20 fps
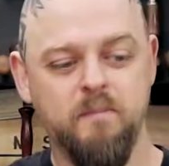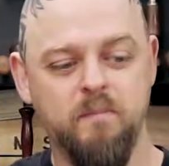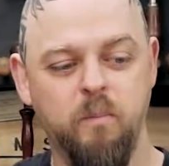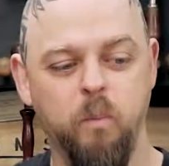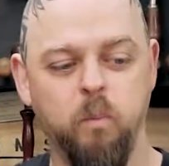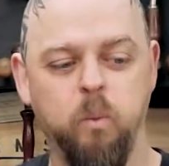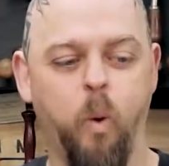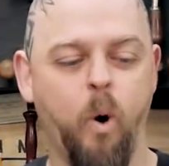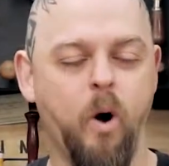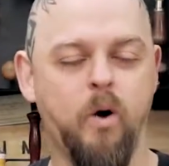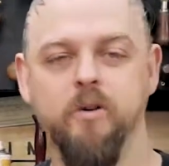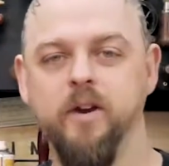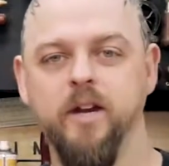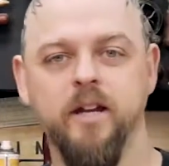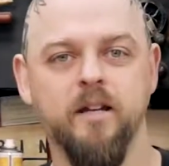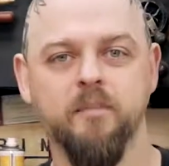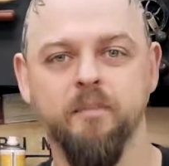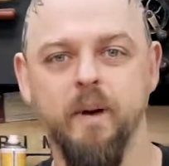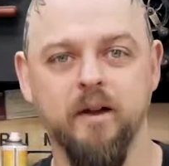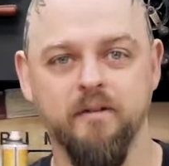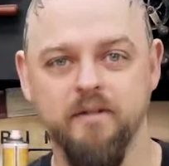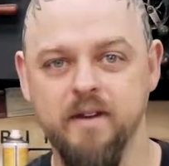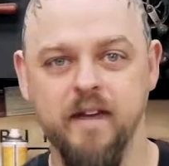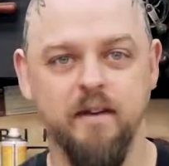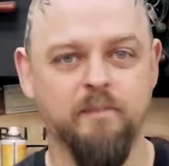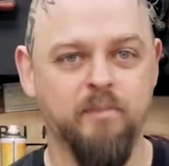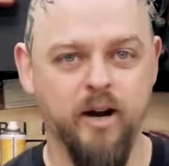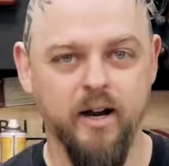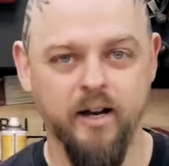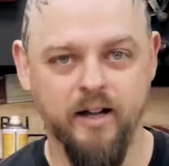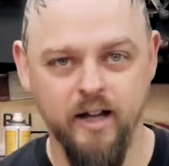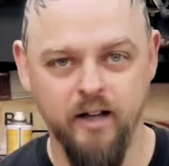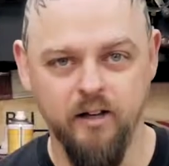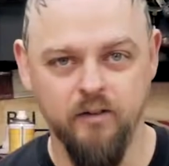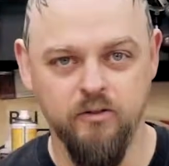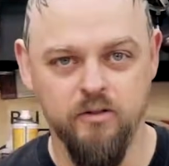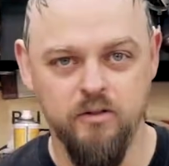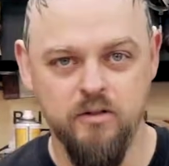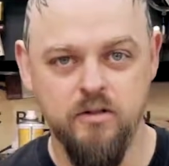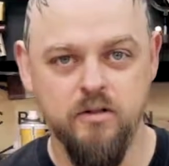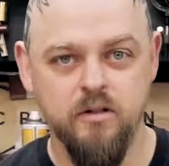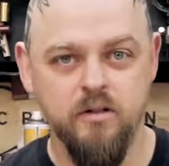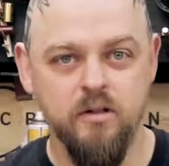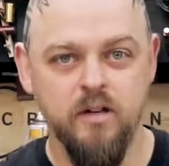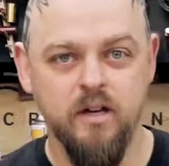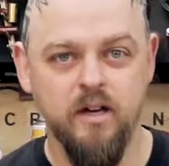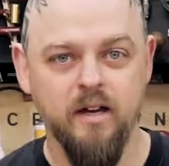worried about neck break angles.